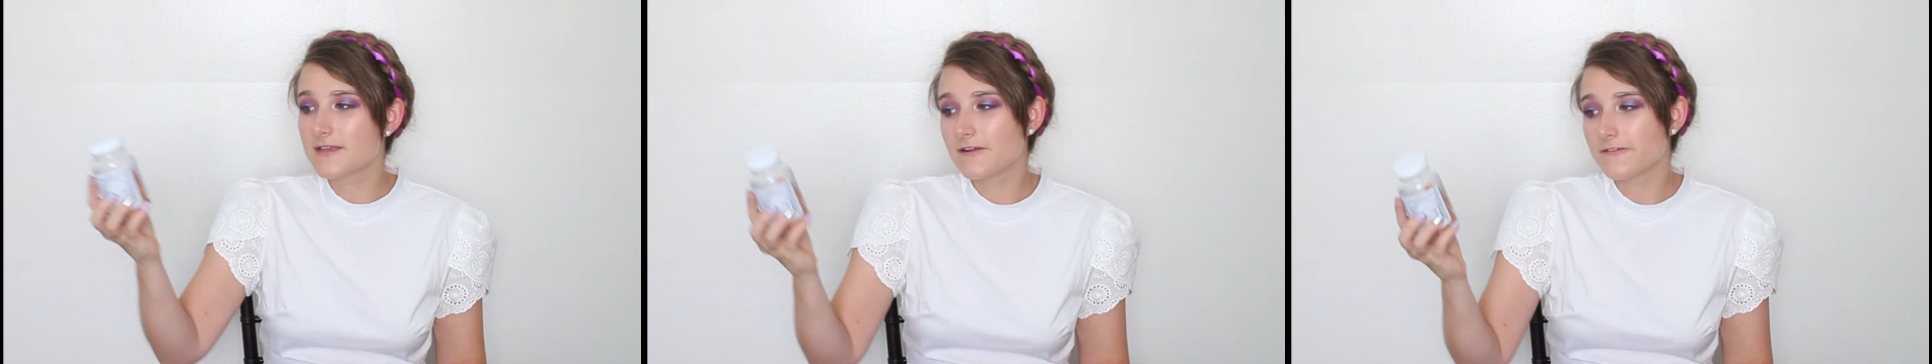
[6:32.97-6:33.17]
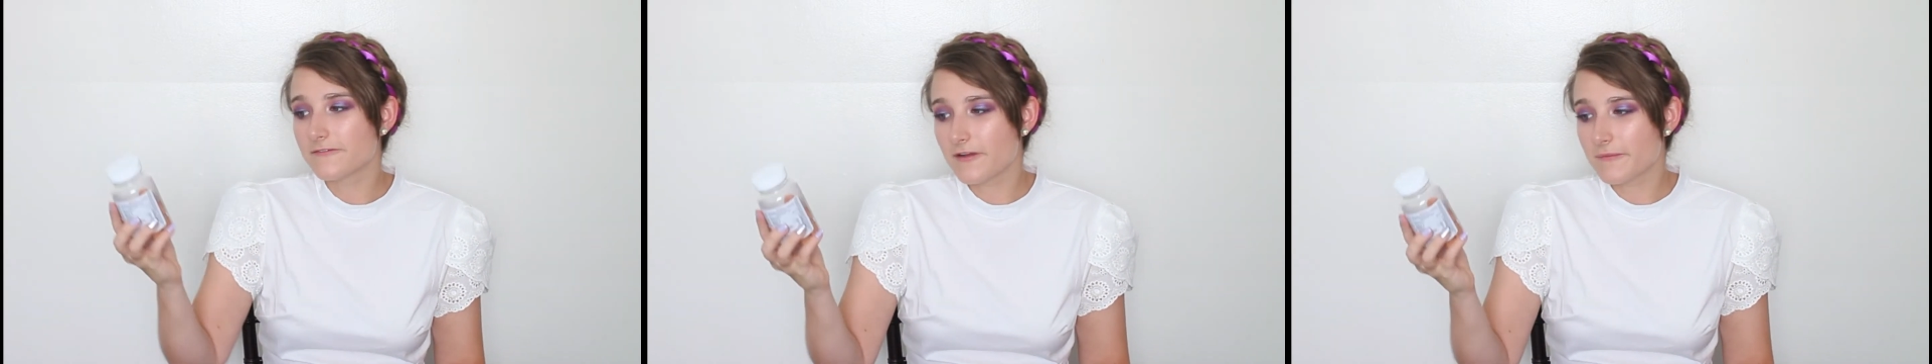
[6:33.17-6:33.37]

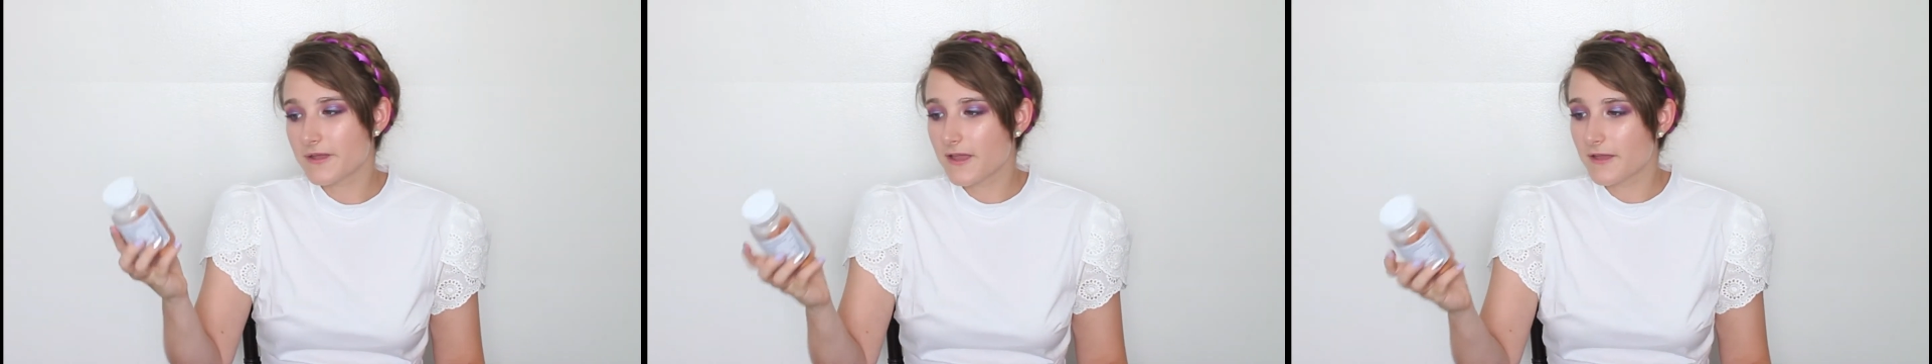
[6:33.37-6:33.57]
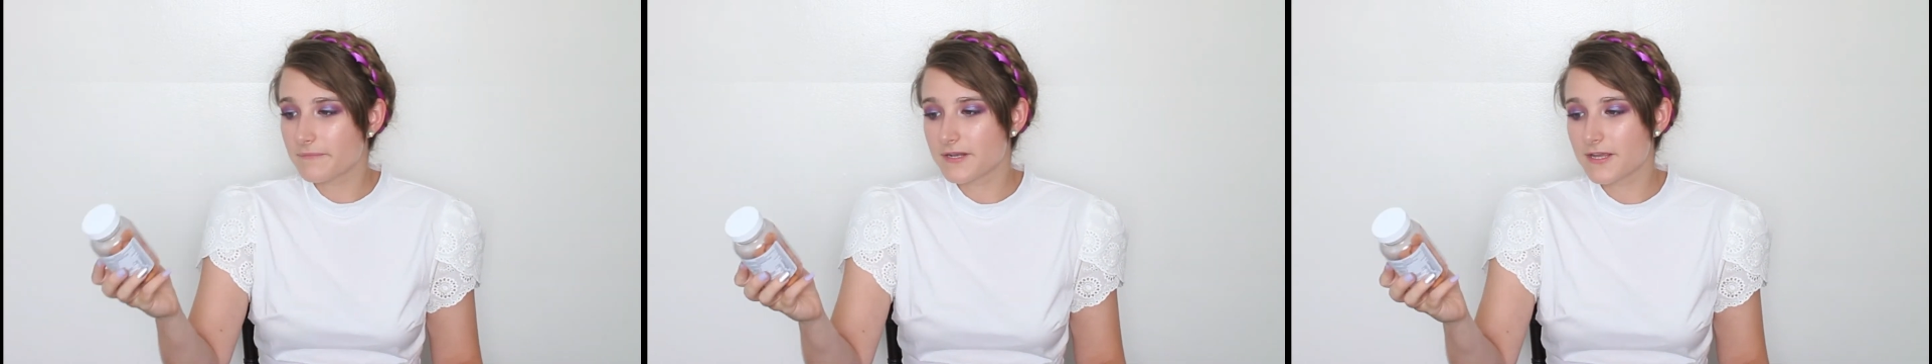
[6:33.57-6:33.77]
They're from
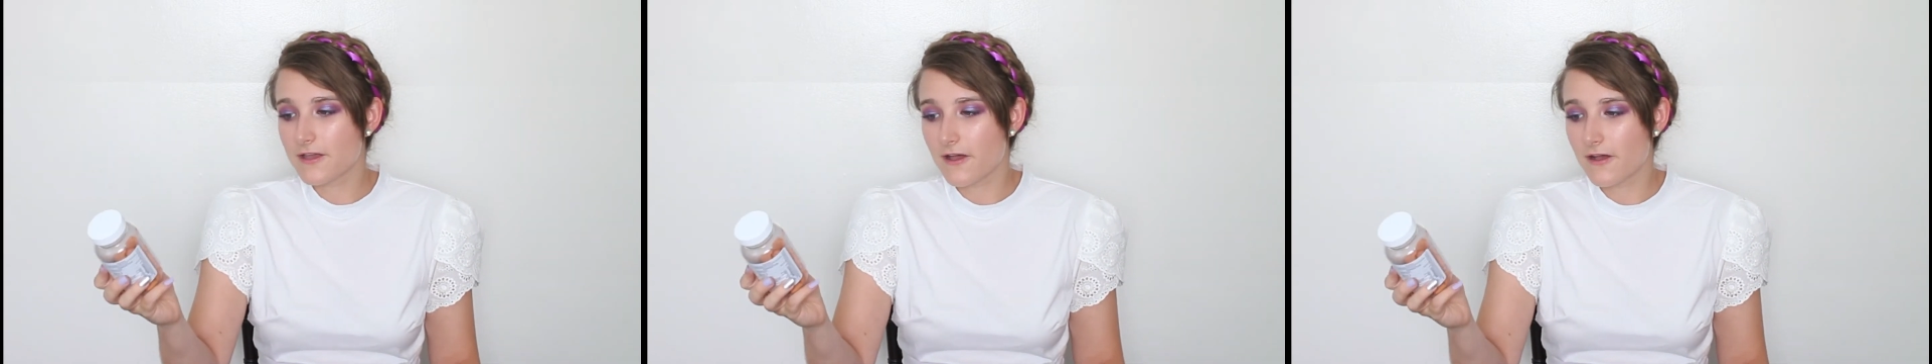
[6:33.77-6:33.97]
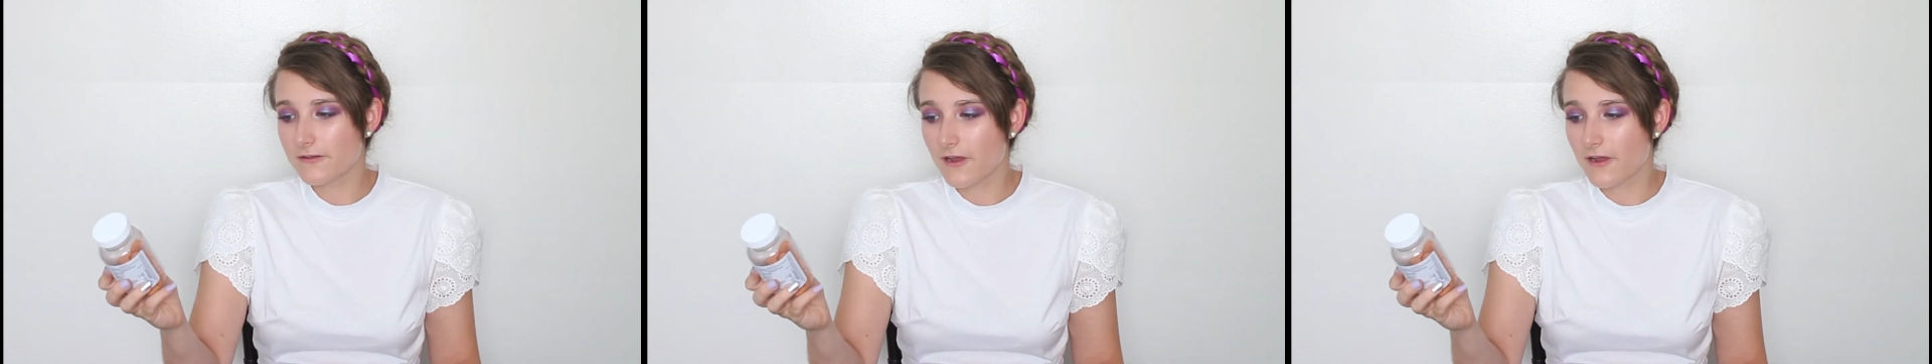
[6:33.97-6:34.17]
a company
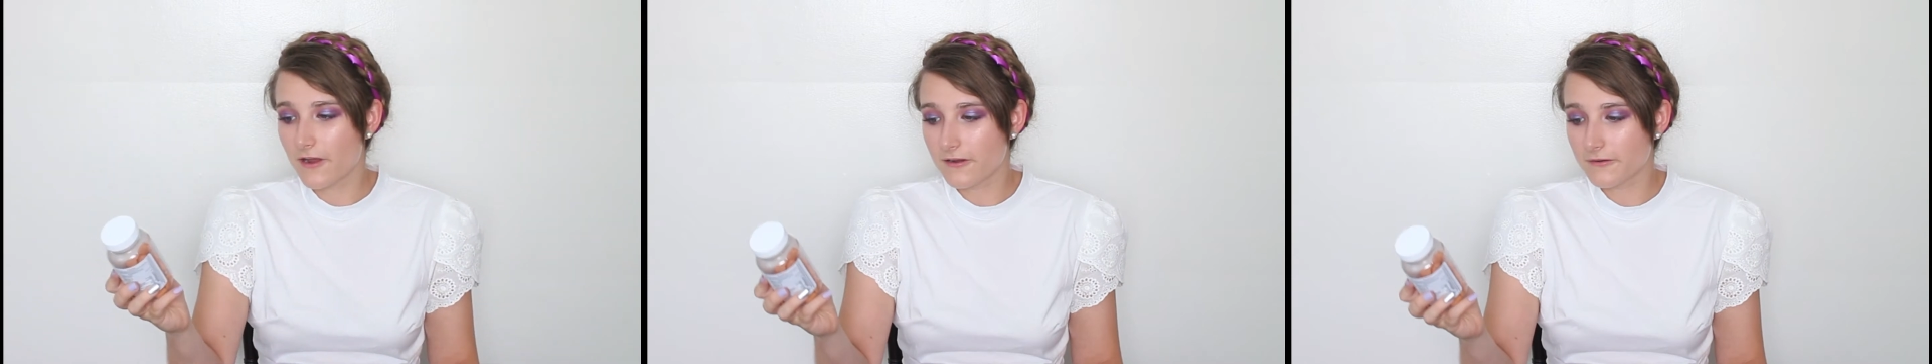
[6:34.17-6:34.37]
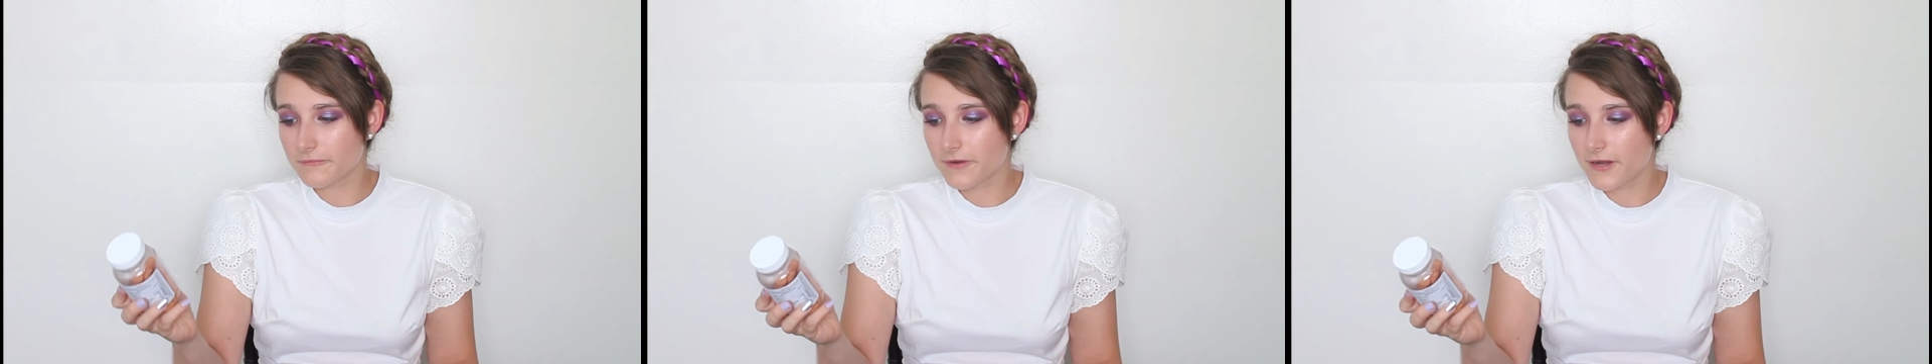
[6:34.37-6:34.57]
called
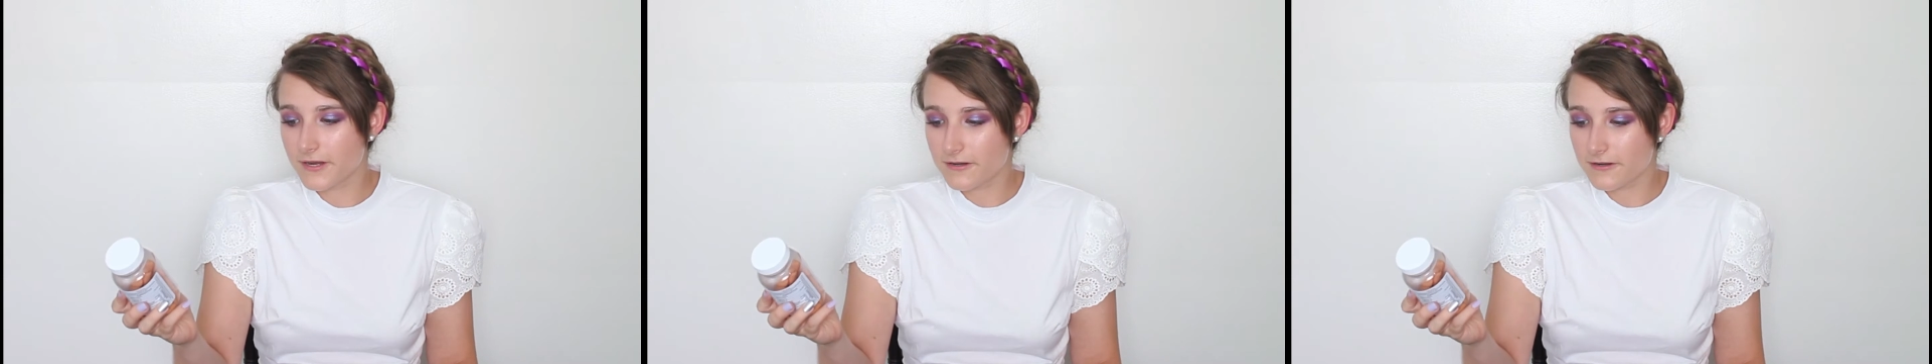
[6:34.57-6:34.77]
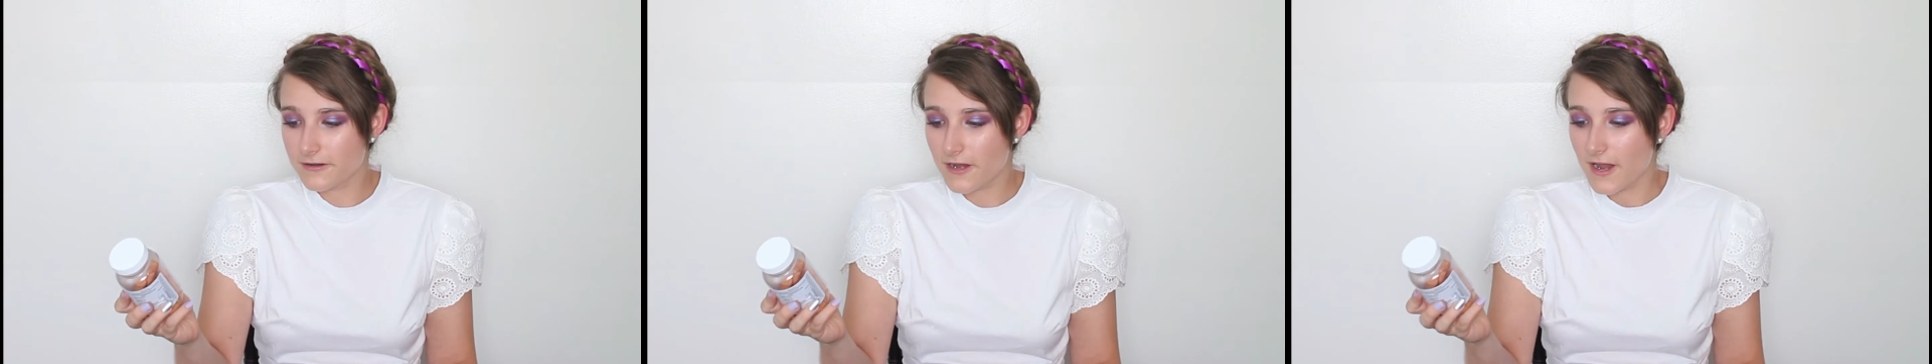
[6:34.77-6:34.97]

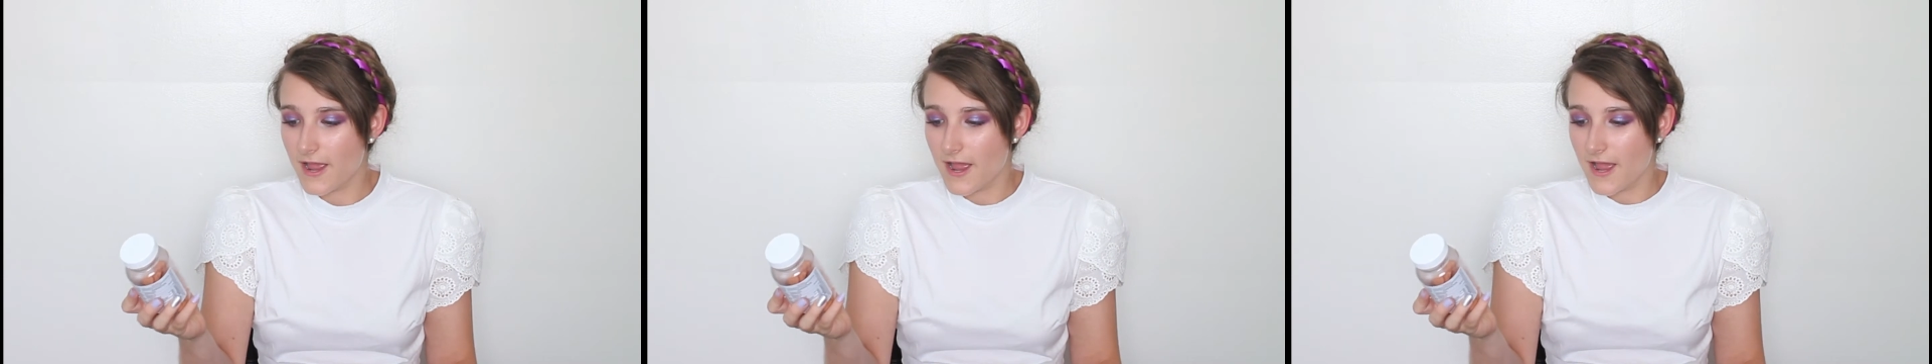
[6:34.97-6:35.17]
Heartbreaker,